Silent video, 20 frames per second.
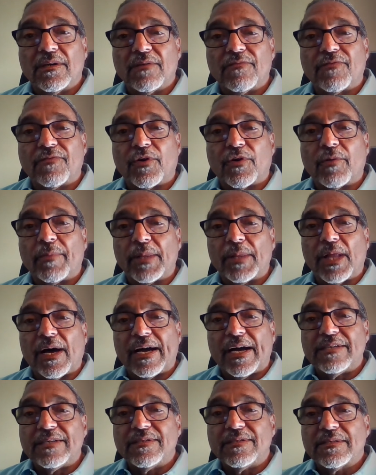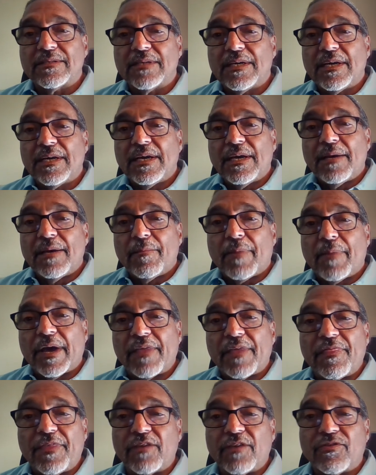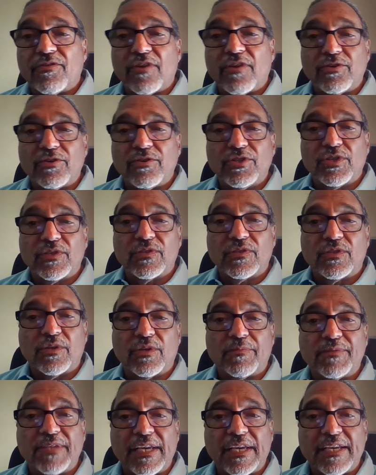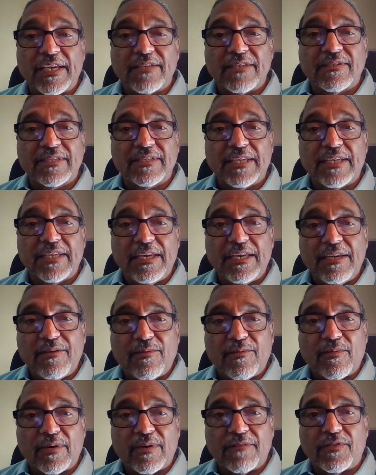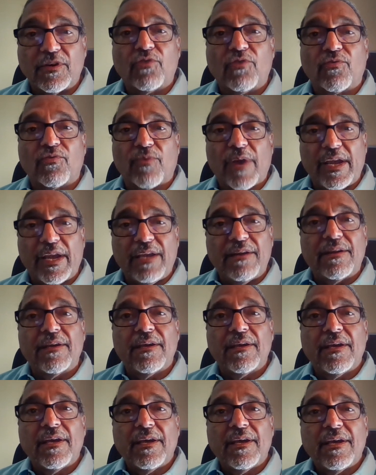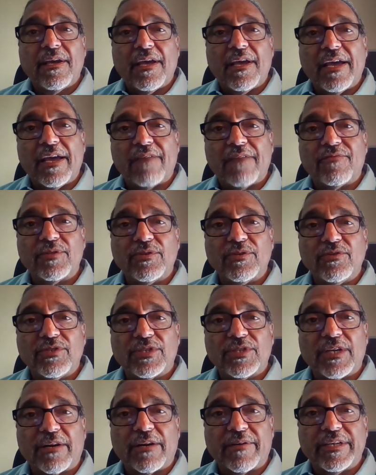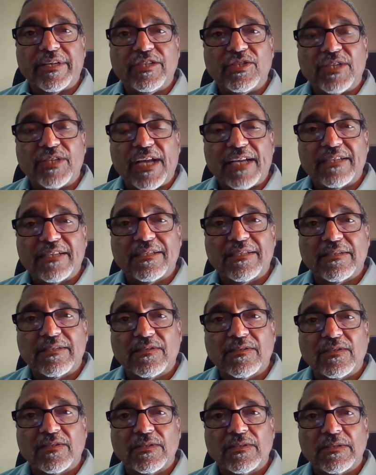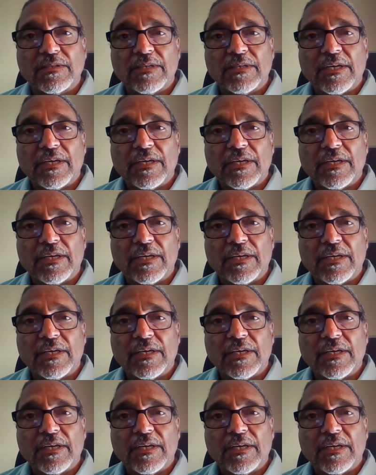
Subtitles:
verbalized by Theodosius Dobzhansky, one of the great evolutionary geneticists